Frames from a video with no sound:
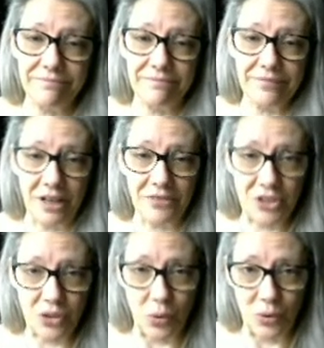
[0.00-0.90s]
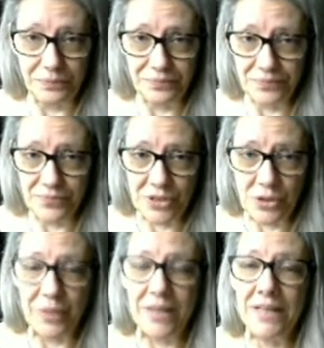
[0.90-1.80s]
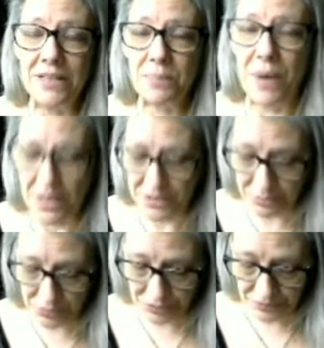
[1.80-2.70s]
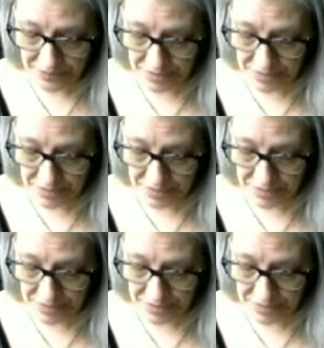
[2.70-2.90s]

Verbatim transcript: of soul so it is possible